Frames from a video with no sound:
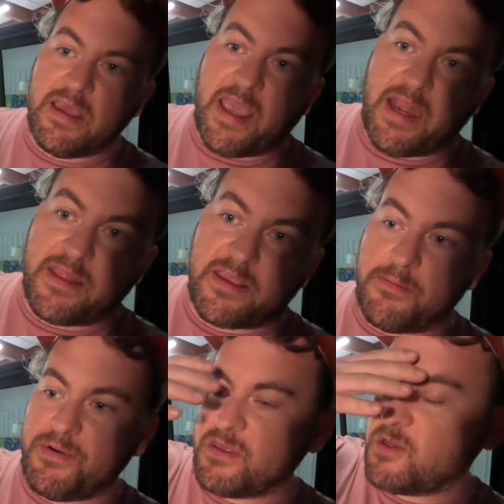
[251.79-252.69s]
and it's going to
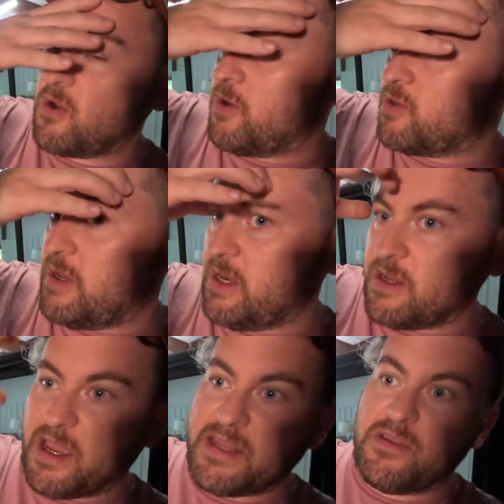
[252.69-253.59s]
put the charger in an
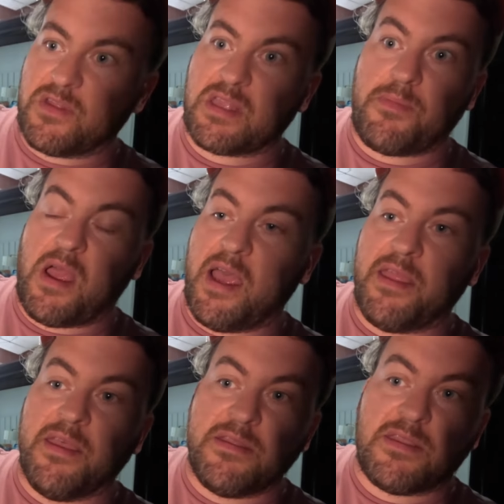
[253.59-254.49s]
ideal spot
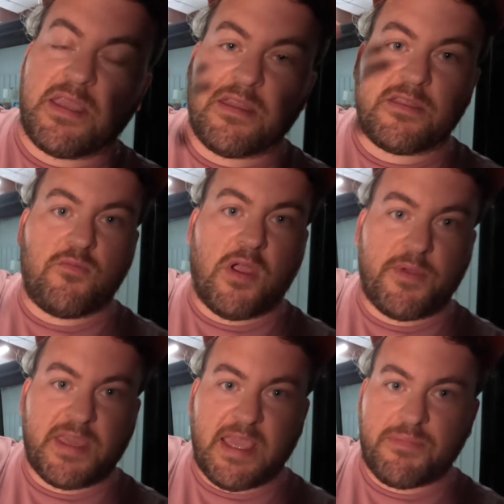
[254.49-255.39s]
to get to where we
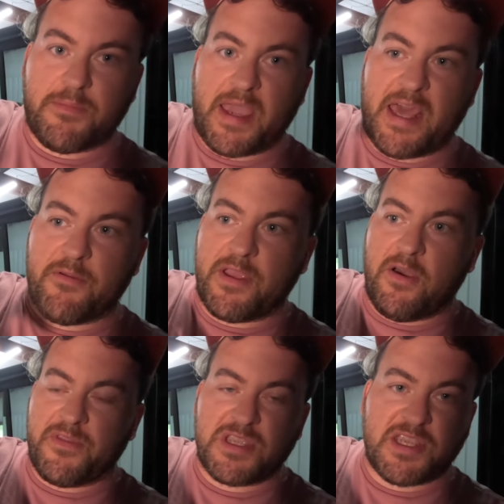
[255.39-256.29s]
keep the battery
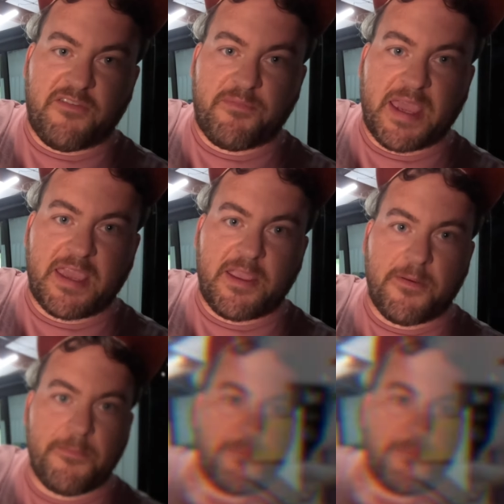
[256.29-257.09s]
on the shelf back here.